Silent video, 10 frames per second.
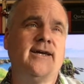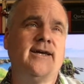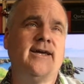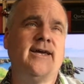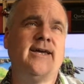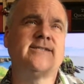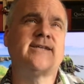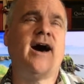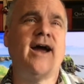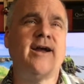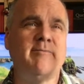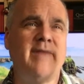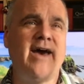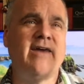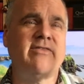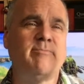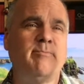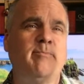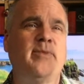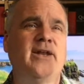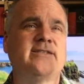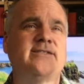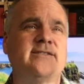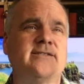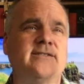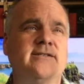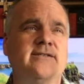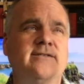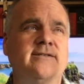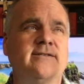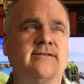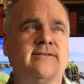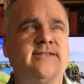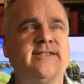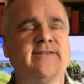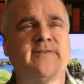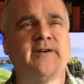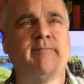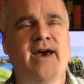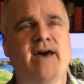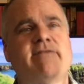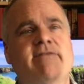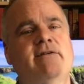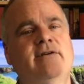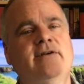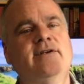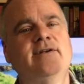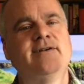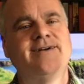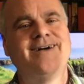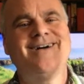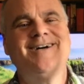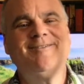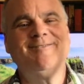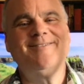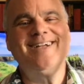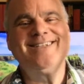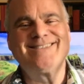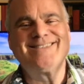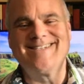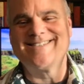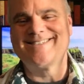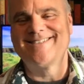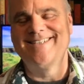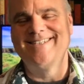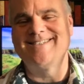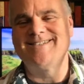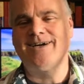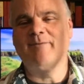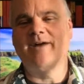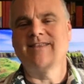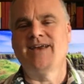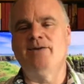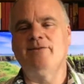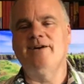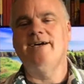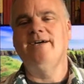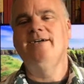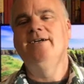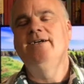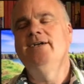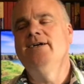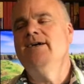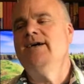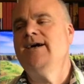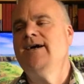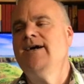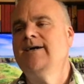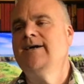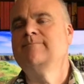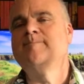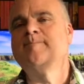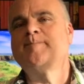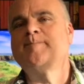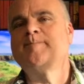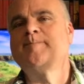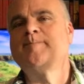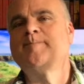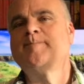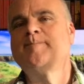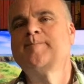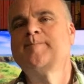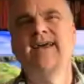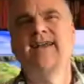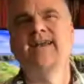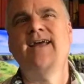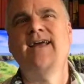is higher math, but it's different math. Let's talk about it that way. And it